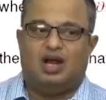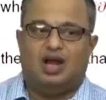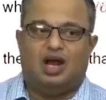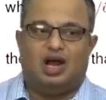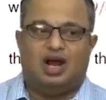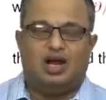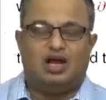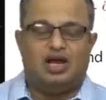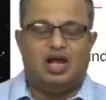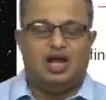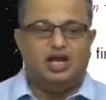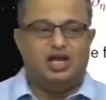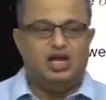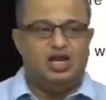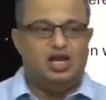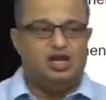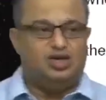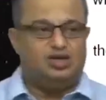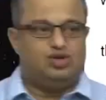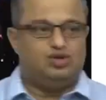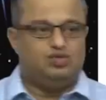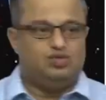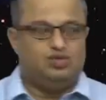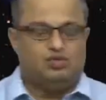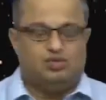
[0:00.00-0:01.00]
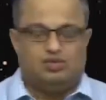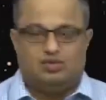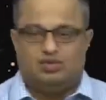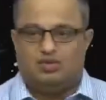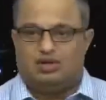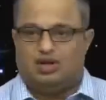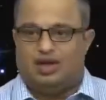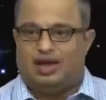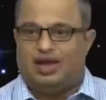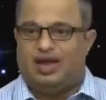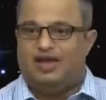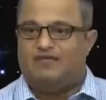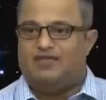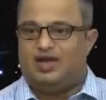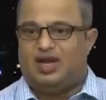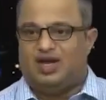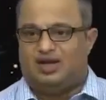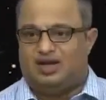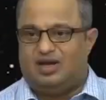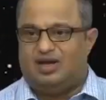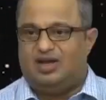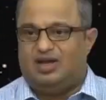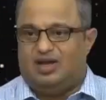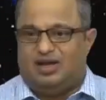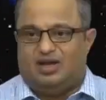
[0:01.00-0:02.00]
and I need to,
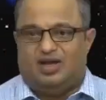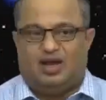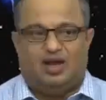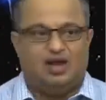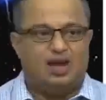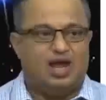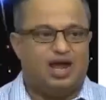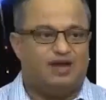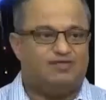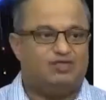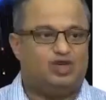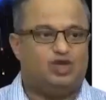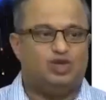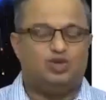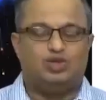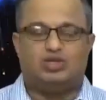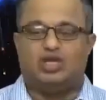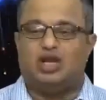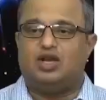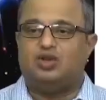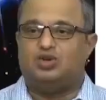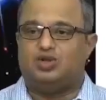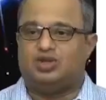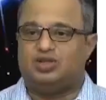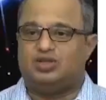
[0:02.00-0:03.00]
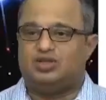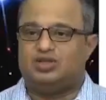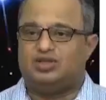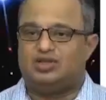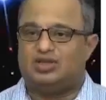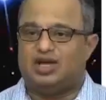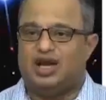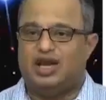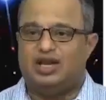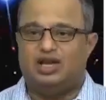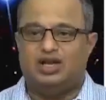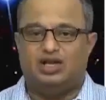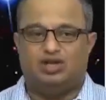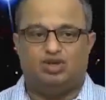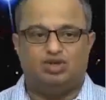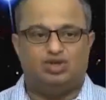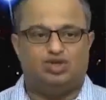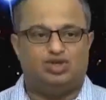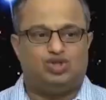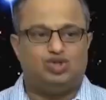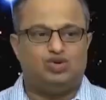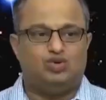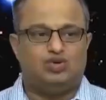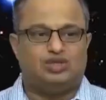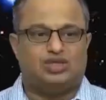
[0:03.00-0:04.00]
evidently it will have two solutions. I need to
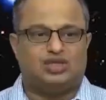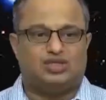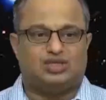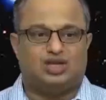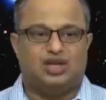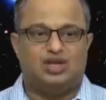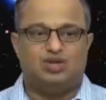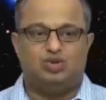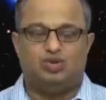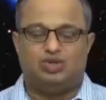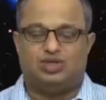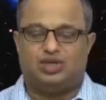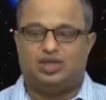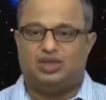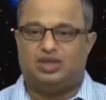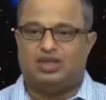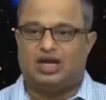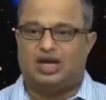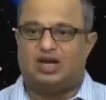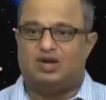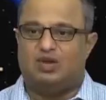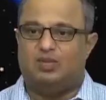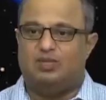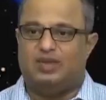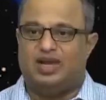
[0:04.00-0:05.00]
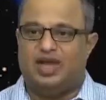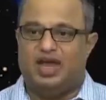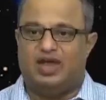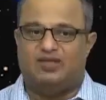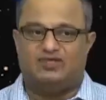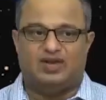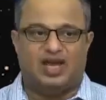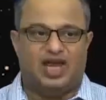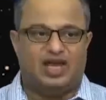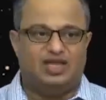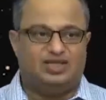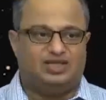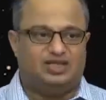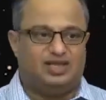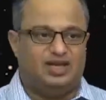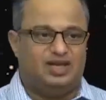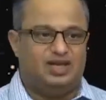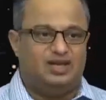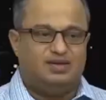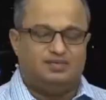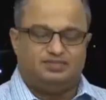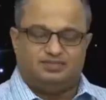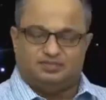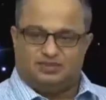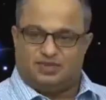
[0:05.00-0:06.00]
choose a solution that will behave
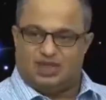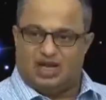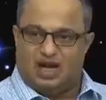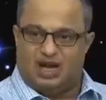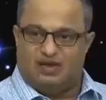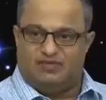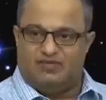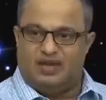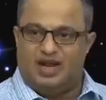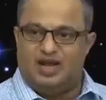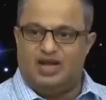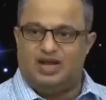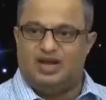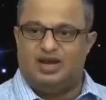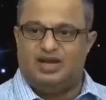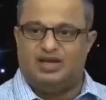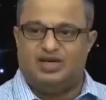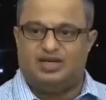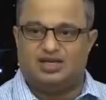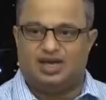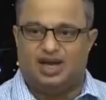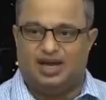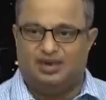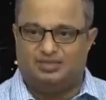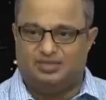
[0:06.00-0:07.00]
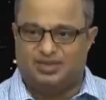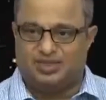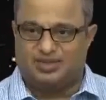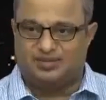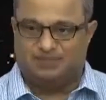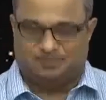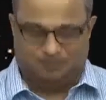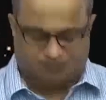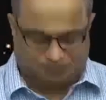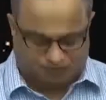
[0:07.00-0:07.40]
nicely at very early times,